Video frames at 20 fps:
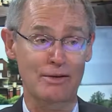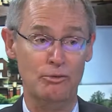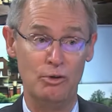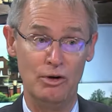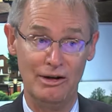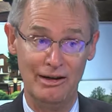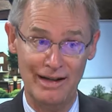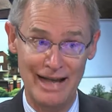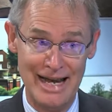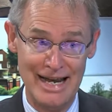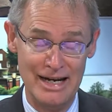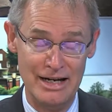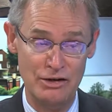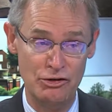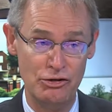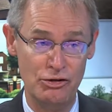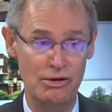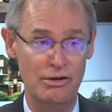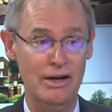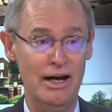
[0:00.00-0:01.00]
related
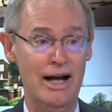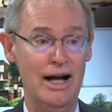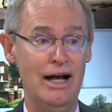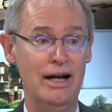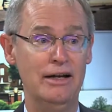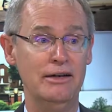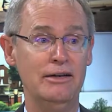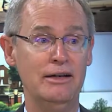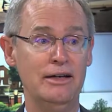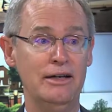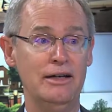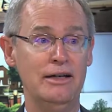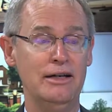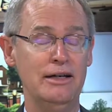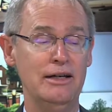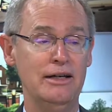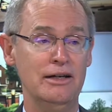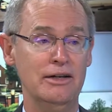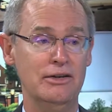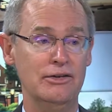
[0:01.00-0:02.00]
to that
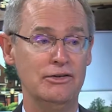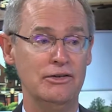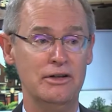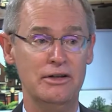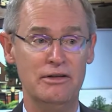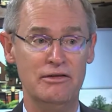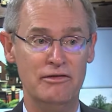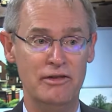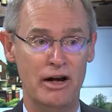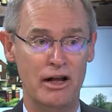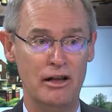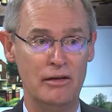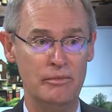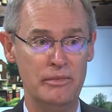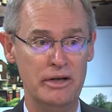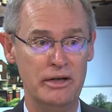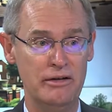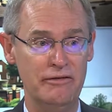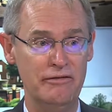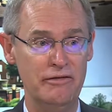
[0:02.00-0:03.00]
is the
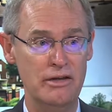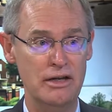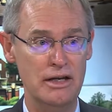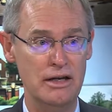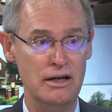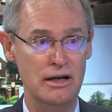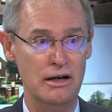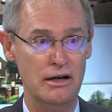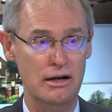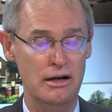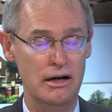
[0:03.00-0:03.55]
development of the